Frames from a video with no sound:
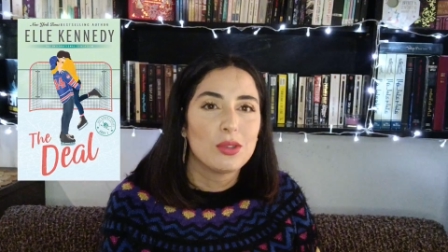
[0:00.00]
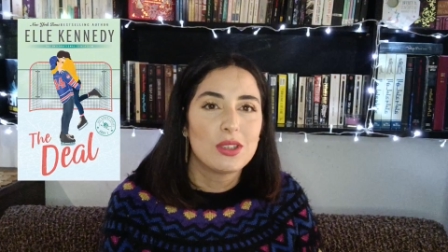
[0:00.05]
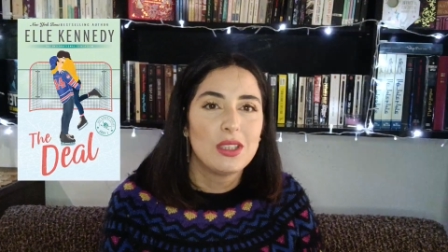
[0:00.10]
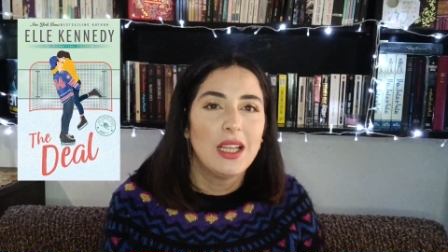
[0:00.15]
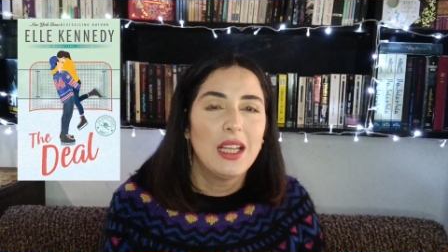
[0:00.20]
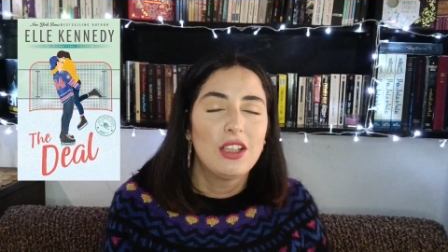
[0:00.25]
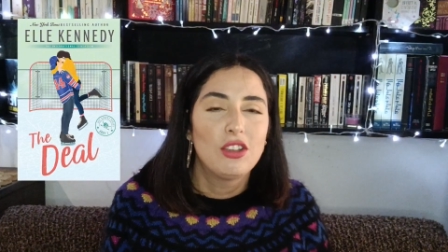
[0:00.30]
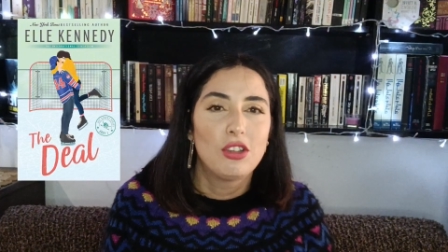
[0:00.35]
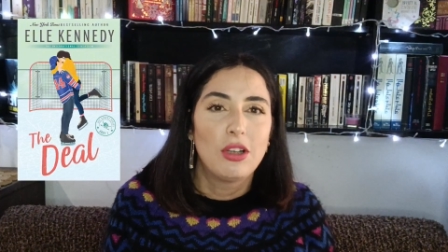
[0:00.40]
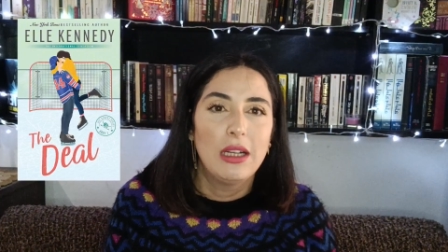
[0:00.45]
was
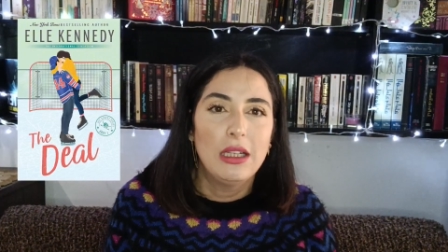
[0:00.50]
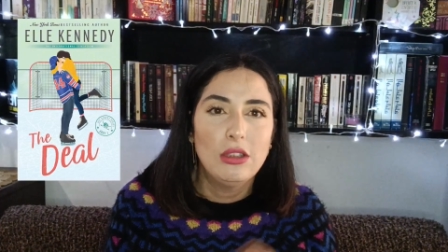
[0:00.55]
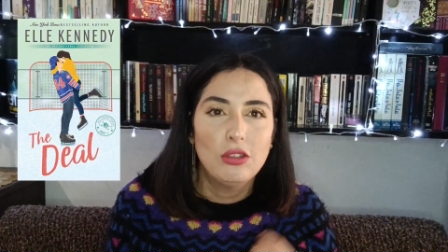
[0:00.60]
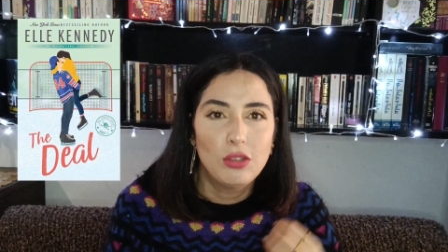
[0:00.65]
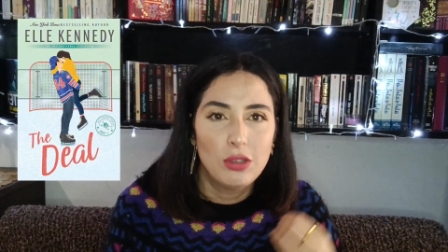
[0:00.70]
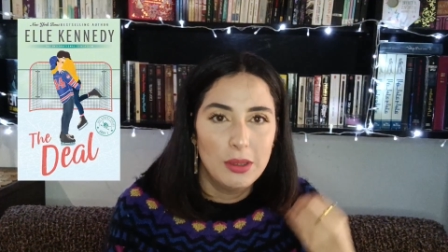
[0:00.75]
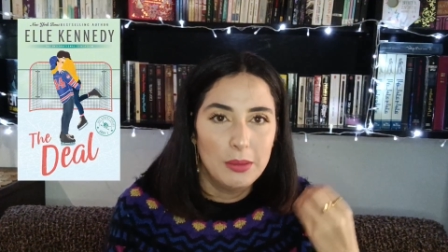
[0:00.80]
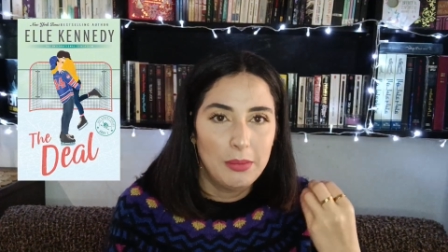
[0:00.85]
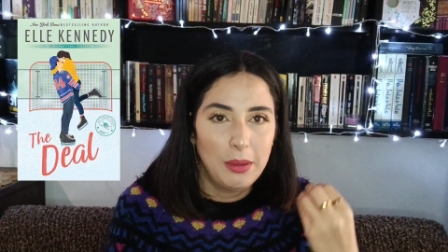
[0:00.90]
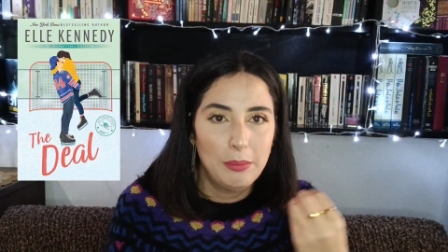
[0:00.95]
like trying
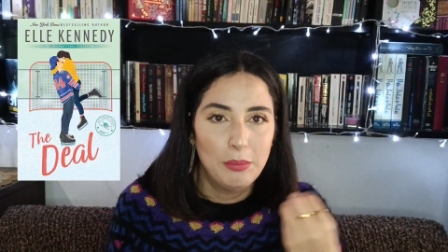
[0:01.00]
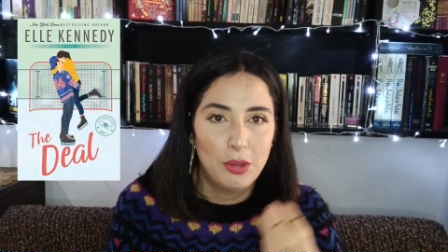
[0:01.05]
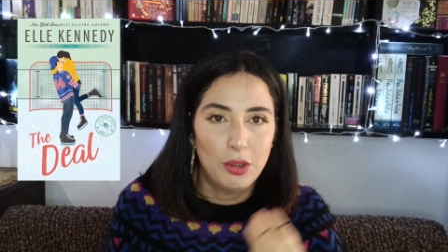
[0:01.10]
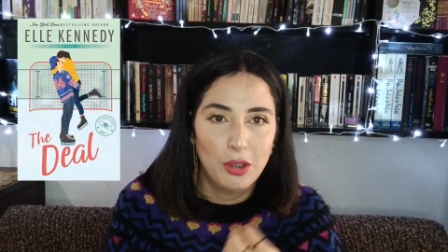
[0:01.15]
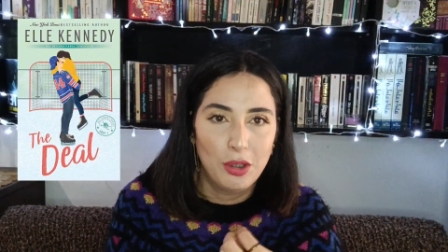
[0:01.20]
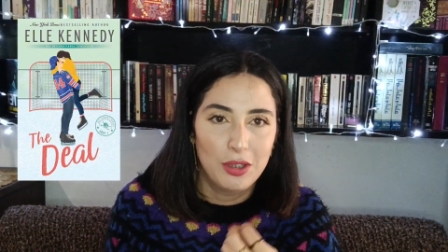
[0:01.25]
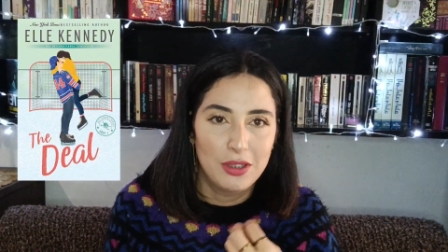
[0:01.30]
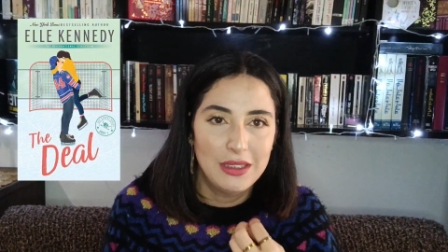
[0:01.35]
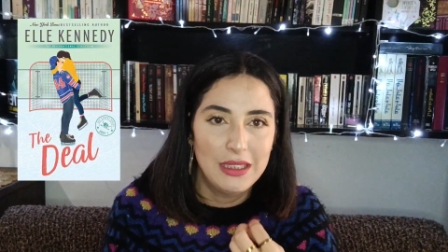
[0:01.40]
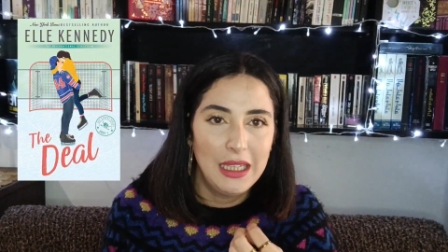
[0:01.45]
to remember
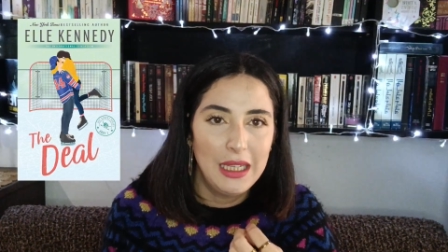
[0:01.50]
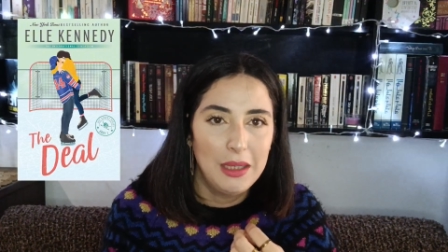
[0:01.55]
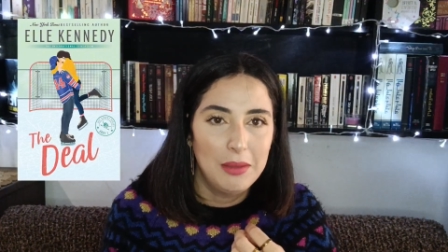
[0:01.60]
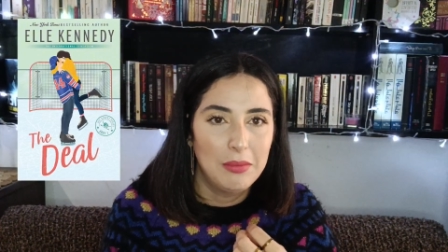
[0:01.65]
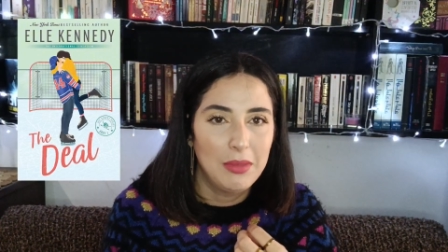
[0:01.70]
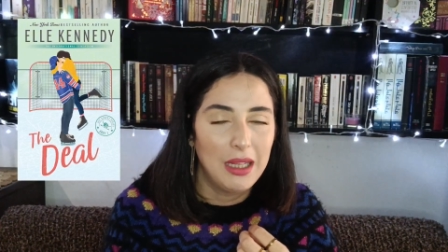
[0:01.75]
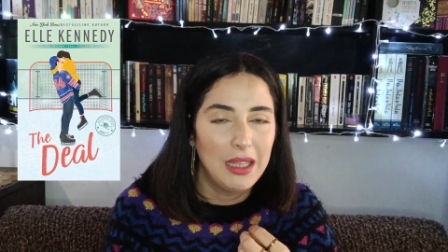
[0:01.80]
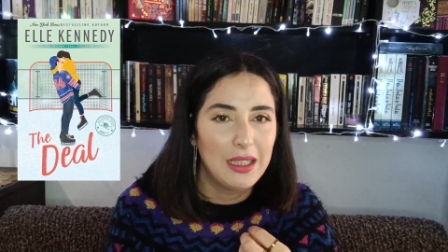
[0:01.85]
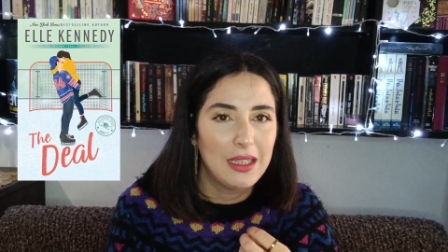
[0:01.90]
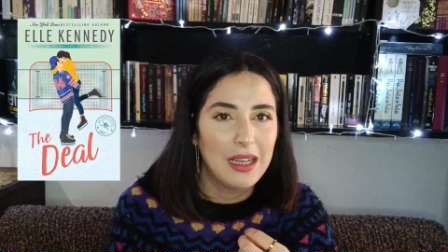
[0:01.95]
her
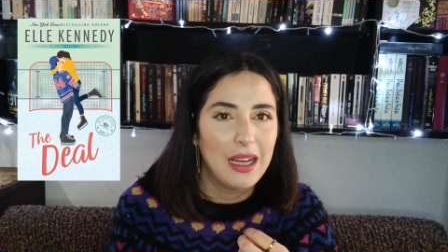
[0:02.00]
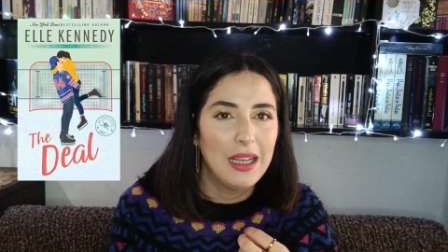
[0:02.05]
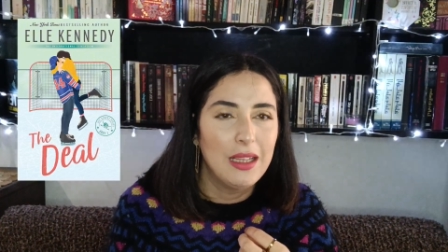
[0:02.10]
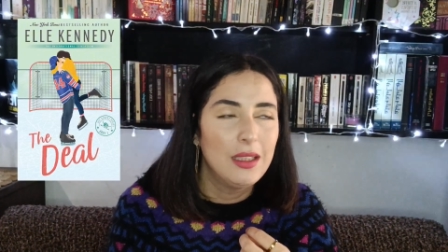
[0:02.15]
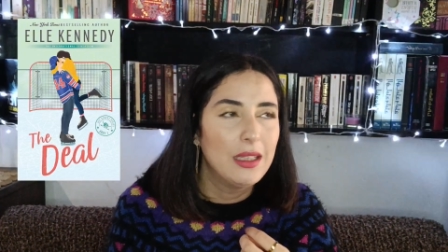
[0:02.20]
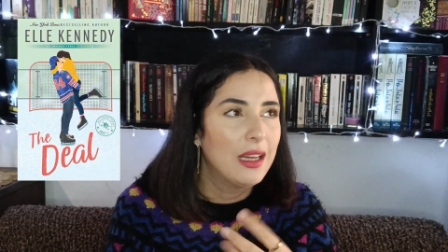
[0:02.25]
name like